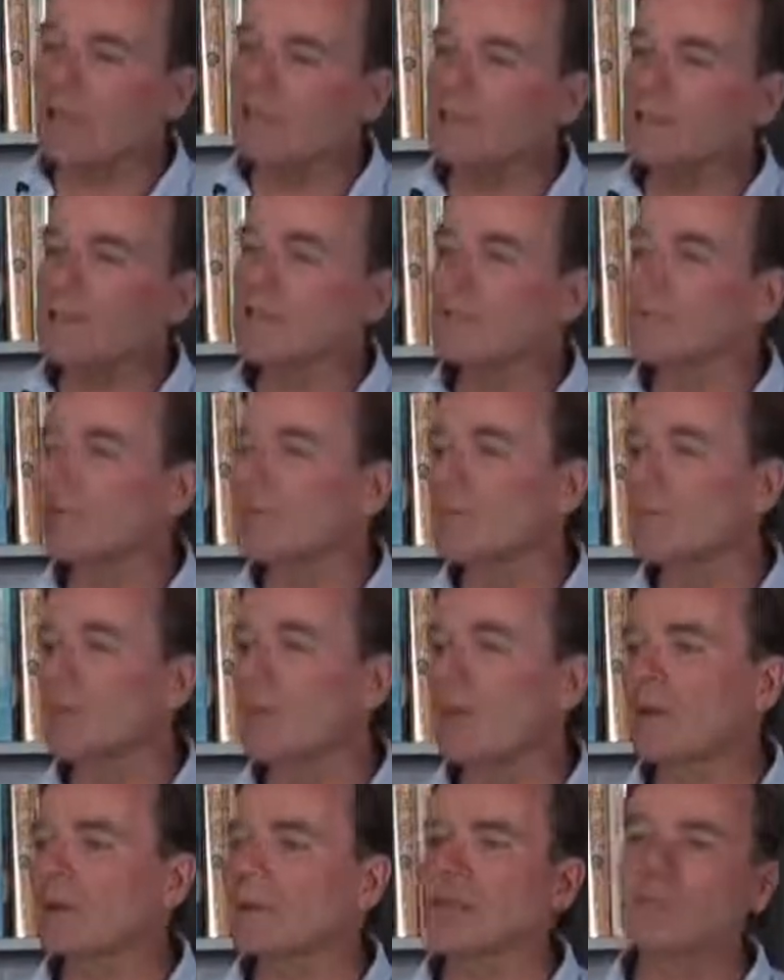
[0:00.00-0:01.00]
And someone sat by the
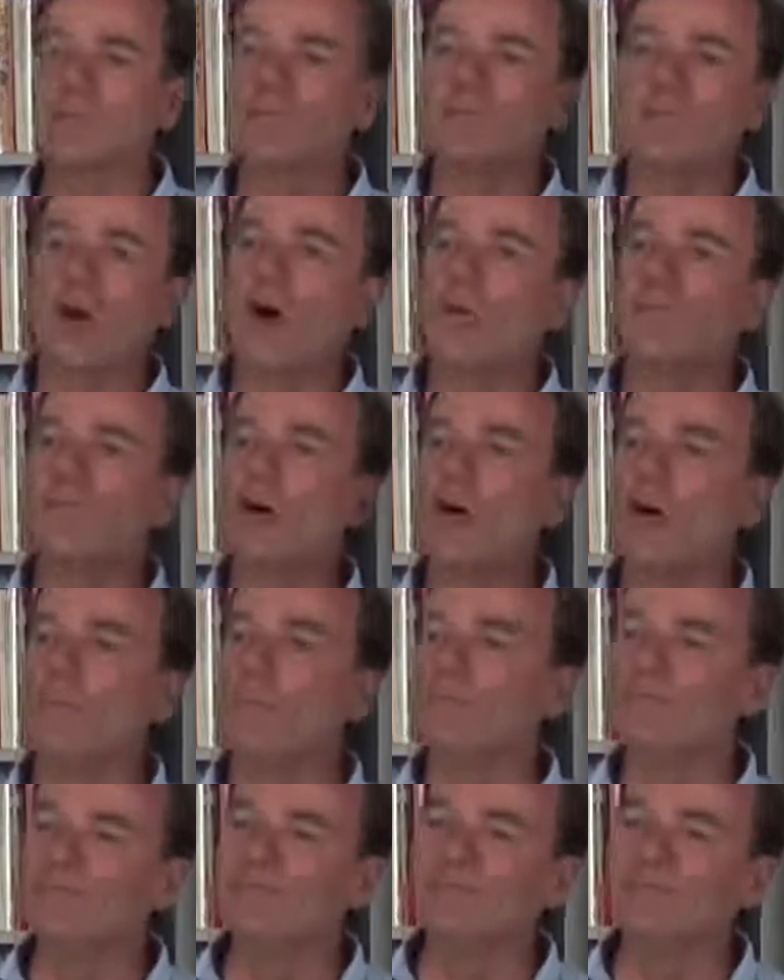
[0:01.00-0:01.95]
back says, I'm not.